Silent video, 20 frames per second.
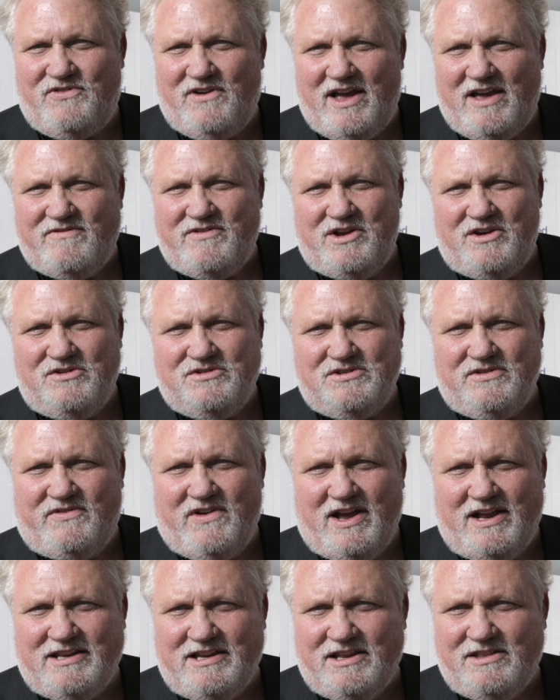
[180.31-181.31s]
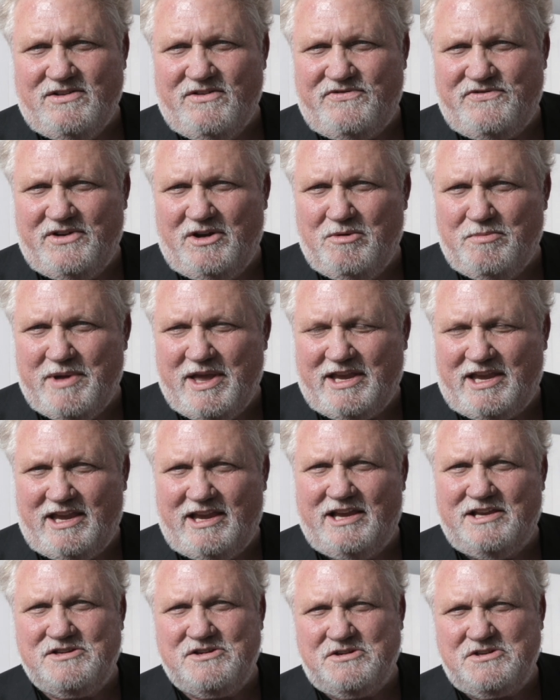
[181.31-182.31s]
five years have gotten into
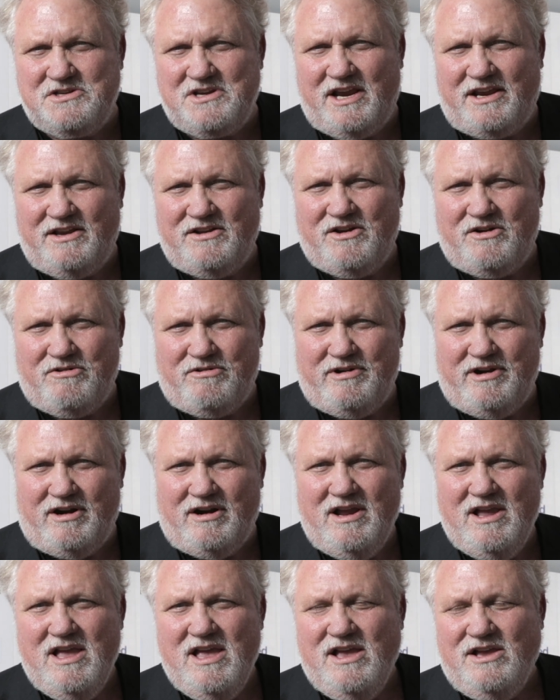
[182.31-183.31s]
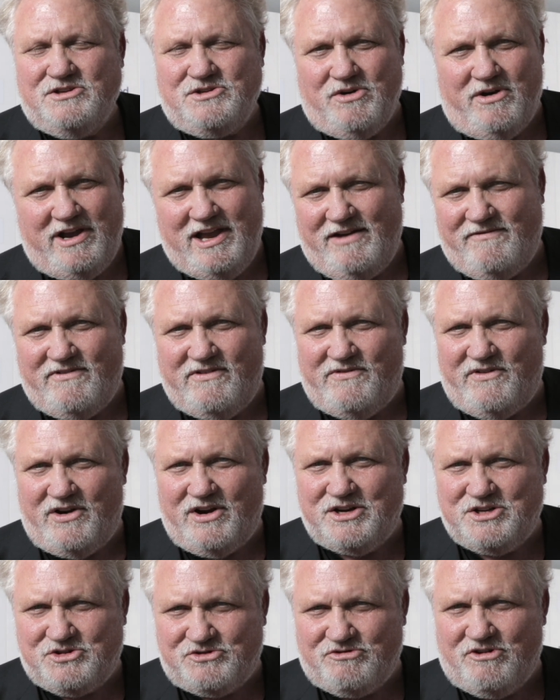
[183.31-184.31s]
filmmaking as a second career. So I have a
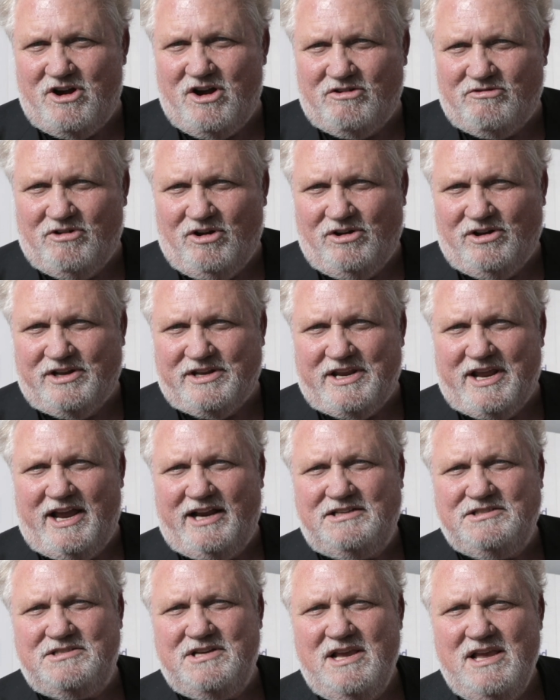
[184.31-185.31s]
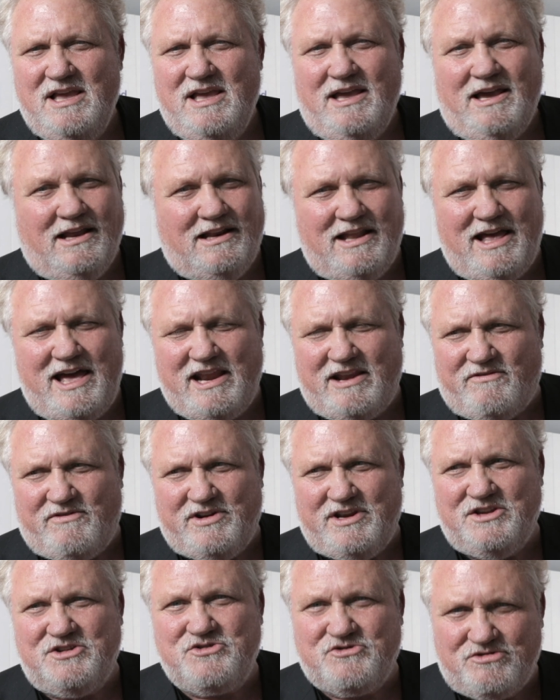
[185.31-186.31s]
very strong Rolodex. A lot of
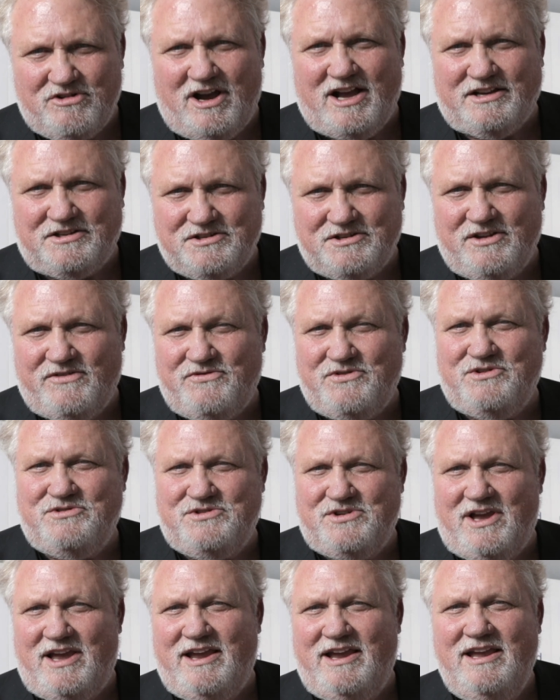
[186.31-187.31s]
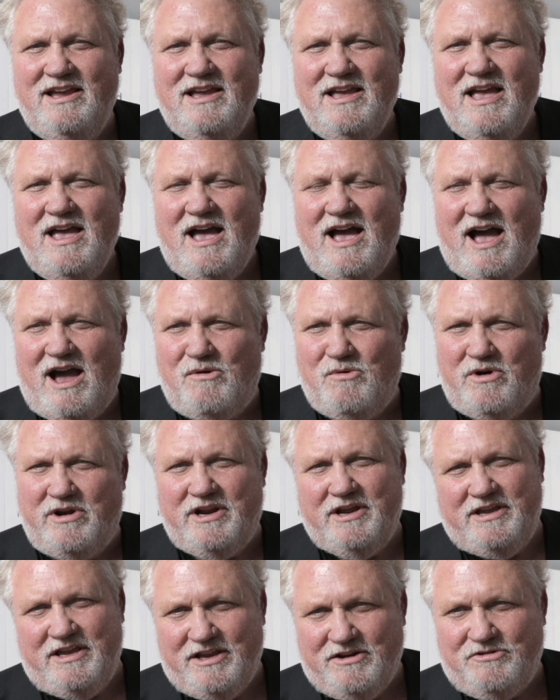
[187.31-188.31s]
it is trust. If you say, I
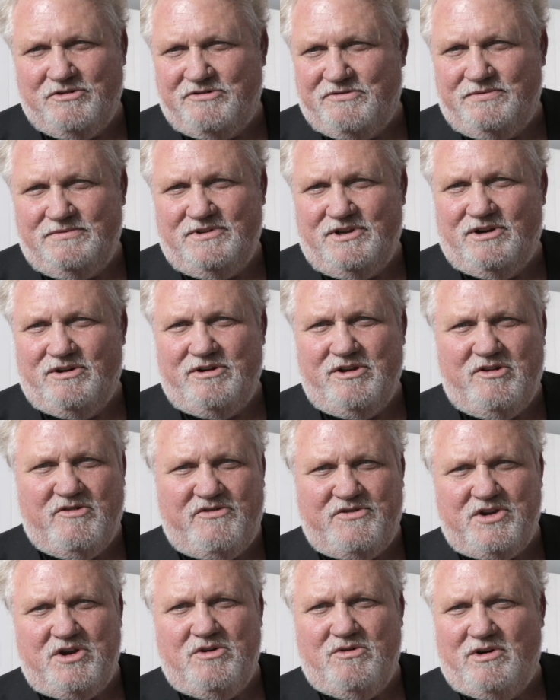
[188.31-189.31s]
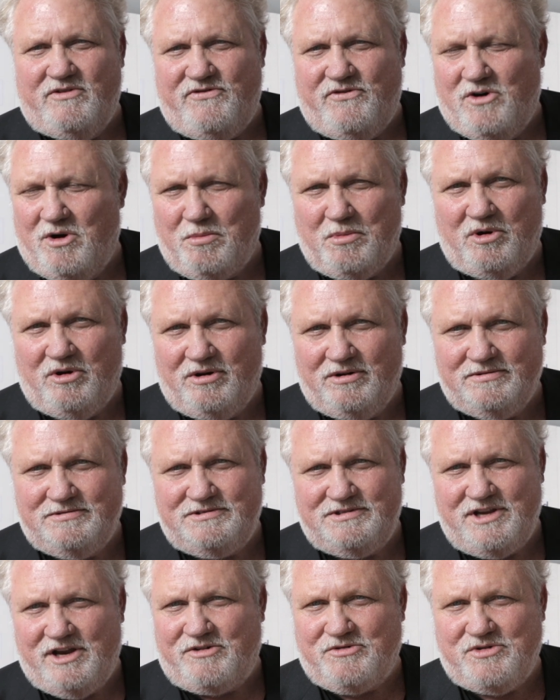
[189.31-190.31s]
want to inter, you know, interview a former
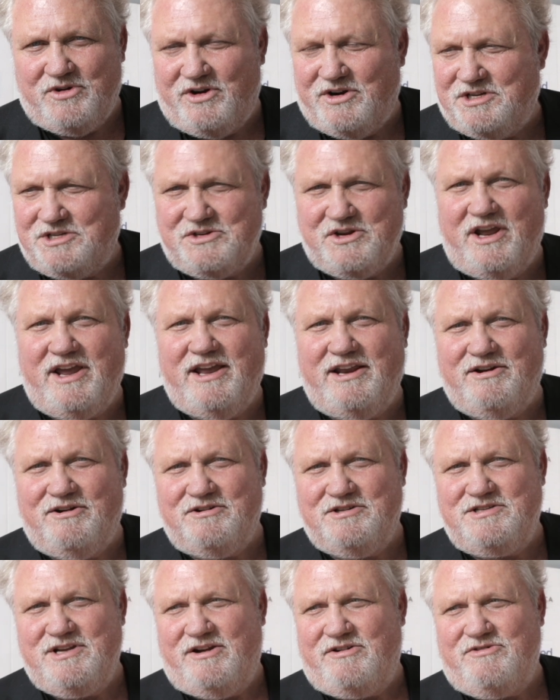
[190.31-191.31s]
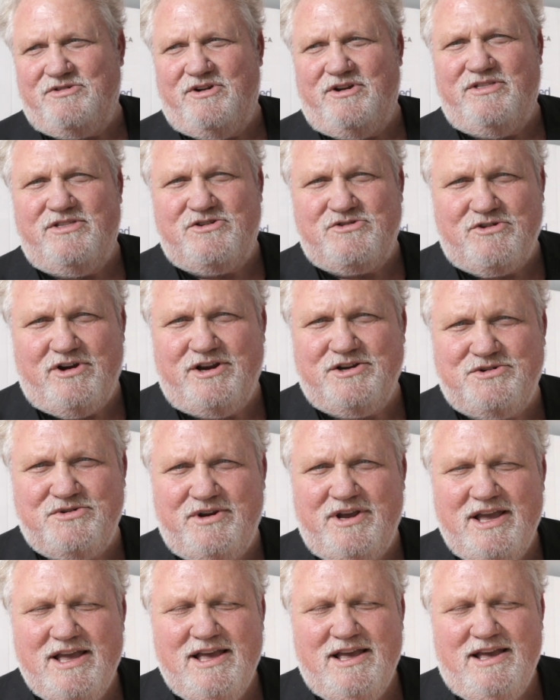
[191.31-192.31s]
Secretary of State or Secretary of the Treasury,